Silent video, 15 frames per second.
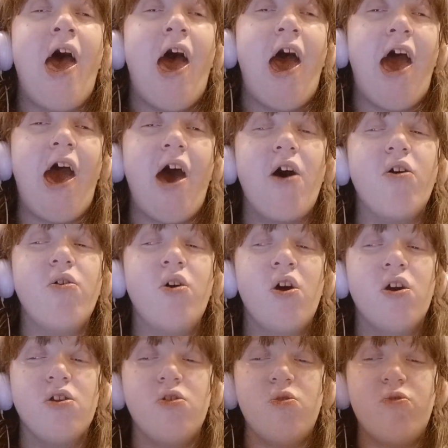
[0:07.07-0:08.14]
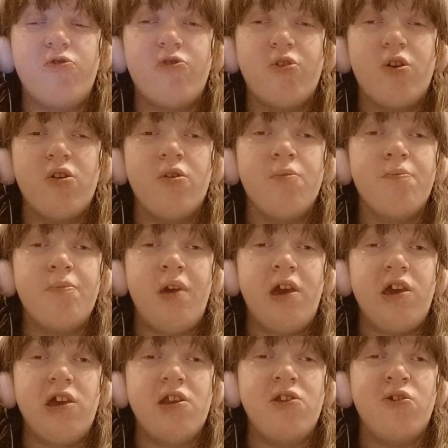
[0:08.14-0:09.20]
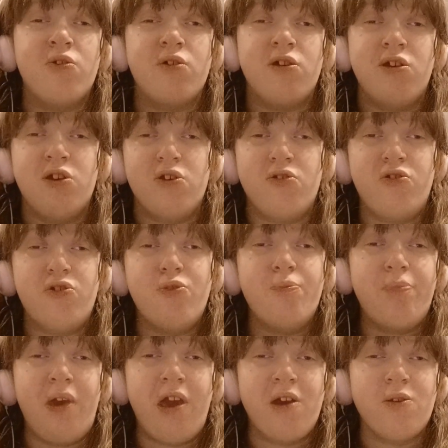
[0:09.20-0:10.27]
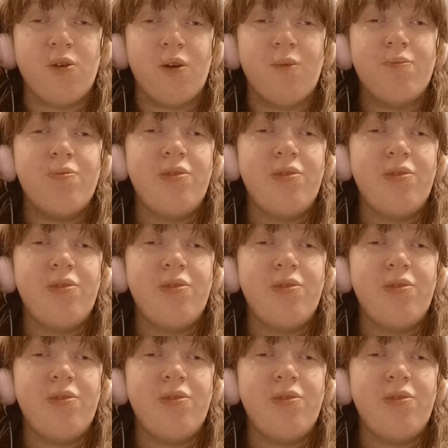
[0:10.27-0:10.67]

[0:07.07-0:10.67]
how to start making your YouTube banner.